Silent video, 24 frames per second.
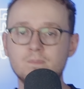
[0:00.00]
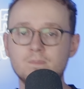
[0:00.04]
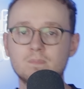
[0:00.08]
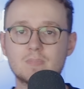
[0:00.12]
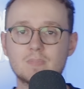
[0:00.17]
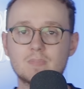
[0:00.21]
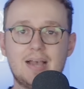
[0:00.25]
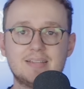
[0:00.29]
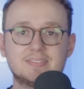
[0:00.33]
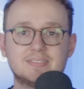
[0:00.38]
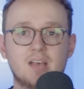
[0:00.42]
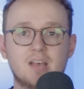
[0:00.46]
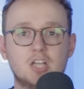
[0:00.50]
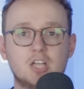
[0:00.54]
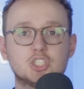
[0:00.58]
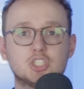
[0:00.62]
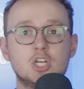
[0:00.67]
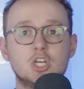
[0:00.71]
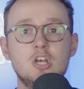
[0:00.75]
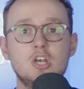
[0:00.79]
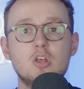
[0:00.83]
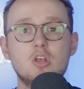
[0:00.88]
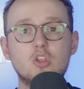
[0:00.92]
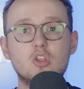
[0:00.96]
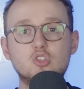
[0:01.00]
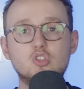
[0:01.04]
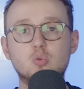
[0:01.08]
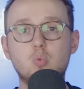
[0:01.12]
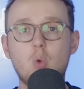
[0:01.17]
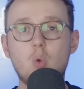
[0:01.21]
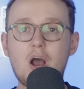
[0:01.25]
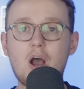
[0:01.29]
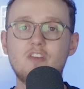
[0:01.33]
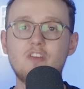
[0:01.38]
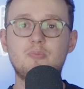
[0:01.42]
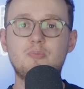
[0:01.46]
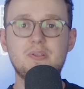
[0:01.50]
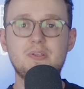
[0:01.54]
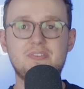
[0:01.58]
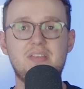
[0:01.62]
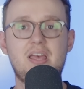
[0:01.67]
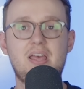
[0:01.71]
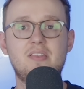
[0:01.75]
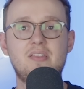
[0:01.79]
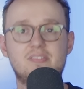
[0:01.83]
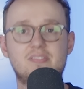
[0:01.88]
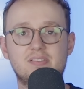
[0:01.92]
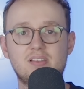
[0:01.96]
As such, the
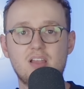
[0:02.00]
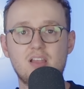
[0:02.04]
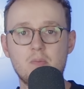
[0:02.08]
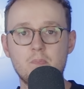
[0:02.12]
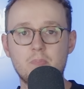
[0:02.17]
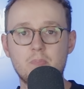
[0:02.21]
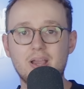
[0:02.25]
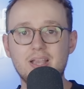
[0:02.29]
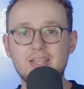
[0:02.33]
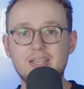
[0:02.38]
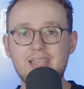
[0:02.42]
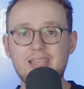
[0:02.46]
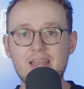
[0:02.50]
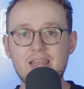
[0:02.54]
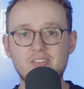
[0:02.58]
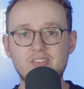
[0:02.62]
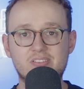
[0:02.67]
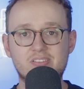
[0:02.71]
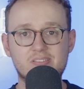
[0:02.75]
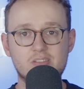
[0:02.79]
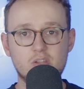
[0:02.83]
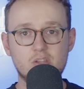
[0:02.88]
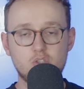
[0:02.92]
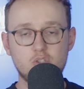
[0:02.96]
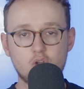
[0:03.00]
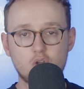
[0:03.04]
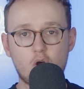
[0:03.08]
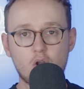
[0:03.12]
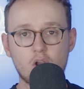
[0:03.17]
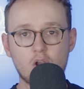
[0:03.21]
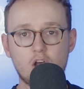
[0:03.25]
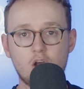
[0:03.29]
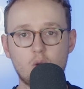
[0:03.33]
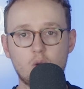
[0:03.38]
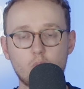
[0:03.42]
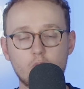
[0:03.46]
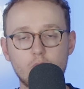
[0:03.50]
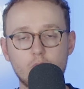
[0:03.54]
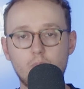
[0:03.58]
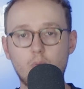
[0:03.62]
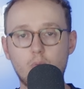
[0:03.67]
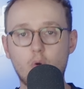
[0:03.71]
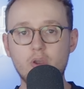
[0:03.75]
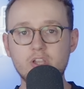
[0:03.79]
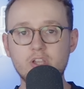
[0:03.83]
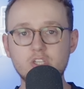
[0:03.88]
12% slump against the dollar would point